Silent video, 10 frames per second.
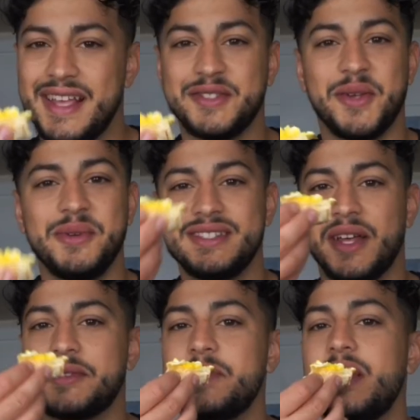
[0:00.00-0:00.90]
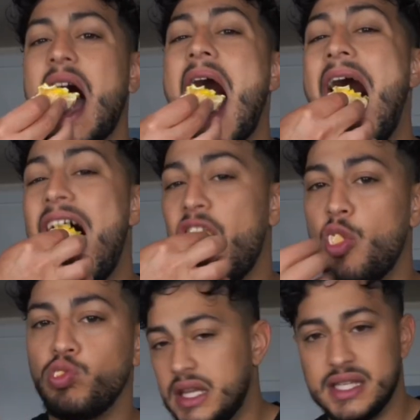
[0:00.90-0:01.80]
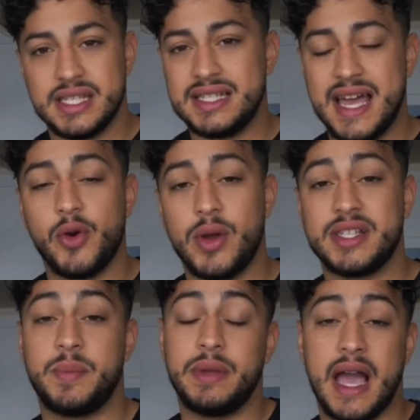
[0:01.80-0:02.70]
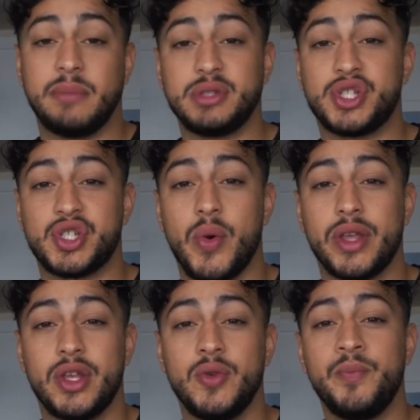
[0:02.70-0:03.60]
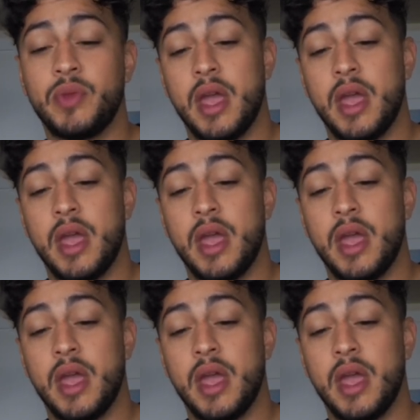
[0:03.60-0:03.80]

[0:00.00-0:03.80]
as always, now bismillah. This is not a recipe, I'm just showing you.